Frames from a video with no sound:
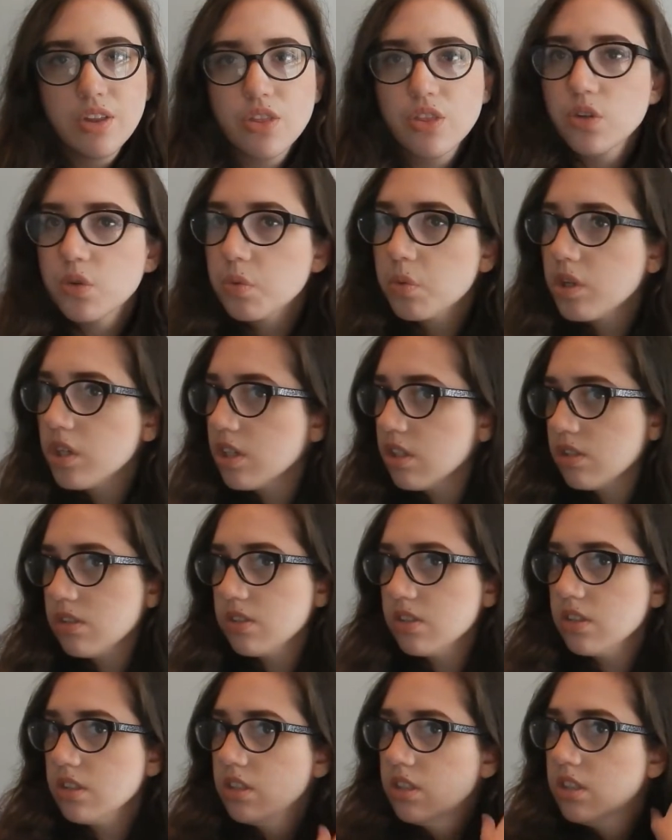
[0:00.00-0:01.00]
the
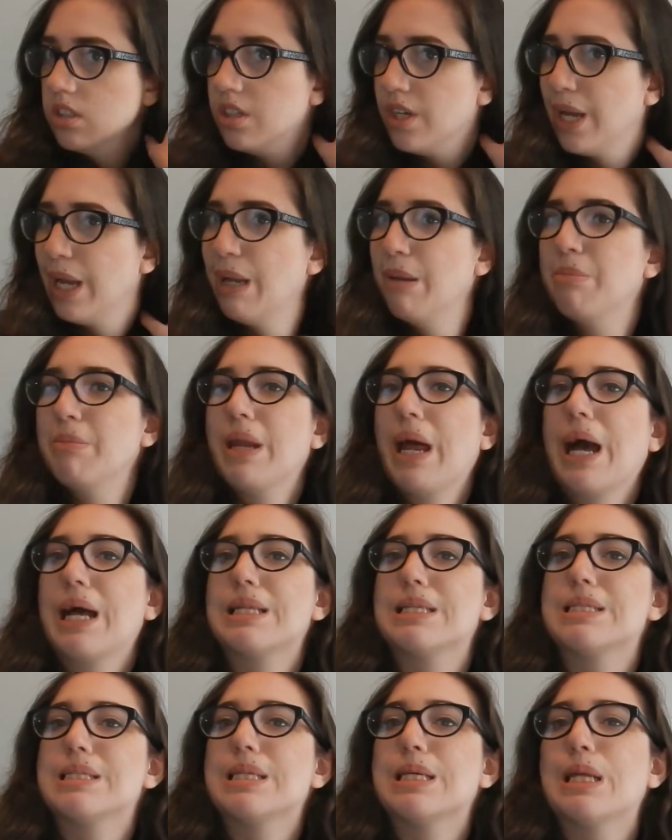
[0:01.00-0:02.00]
world. I'm not
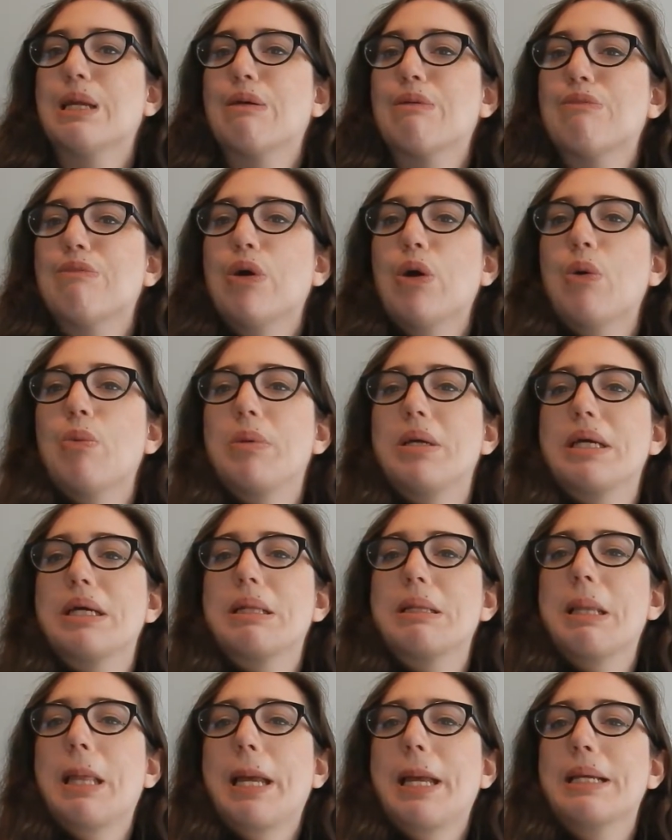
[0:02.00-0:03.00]

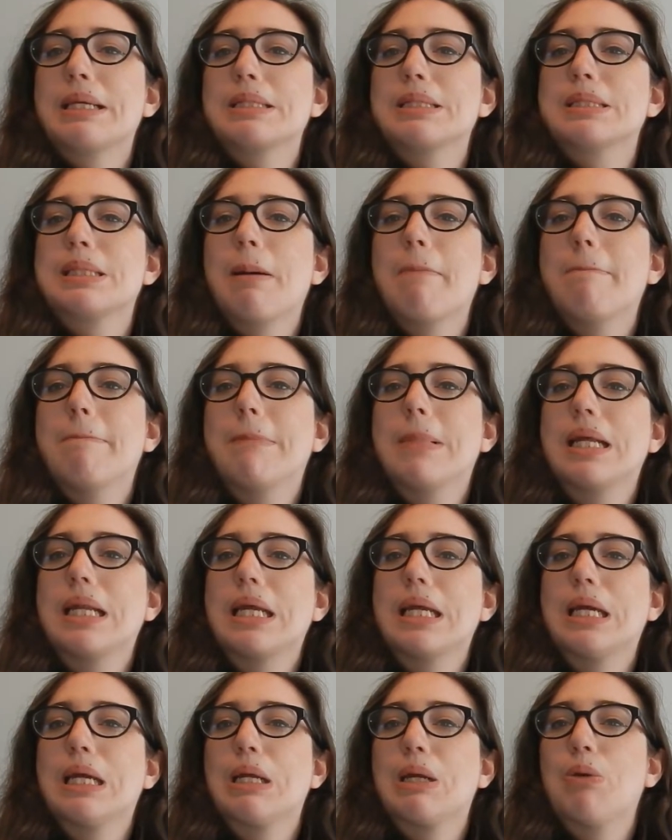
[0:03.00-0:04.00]
xenophobic like
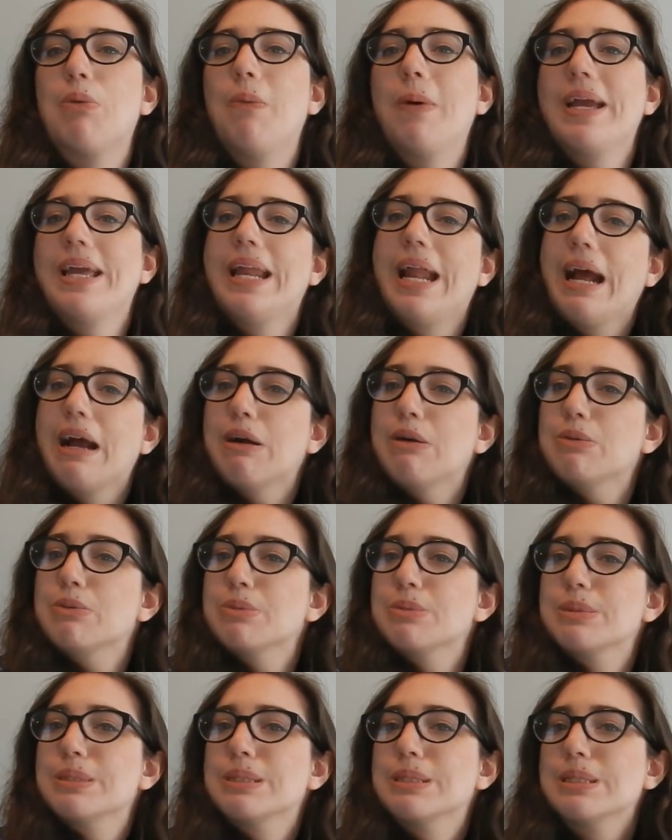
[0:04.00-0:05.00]
somebody in a White
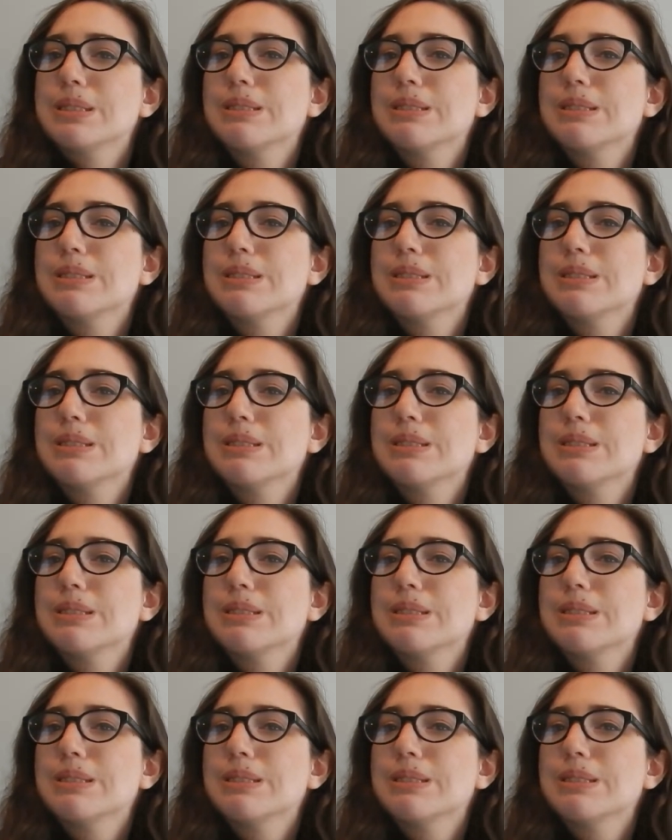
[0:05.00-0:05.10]
House.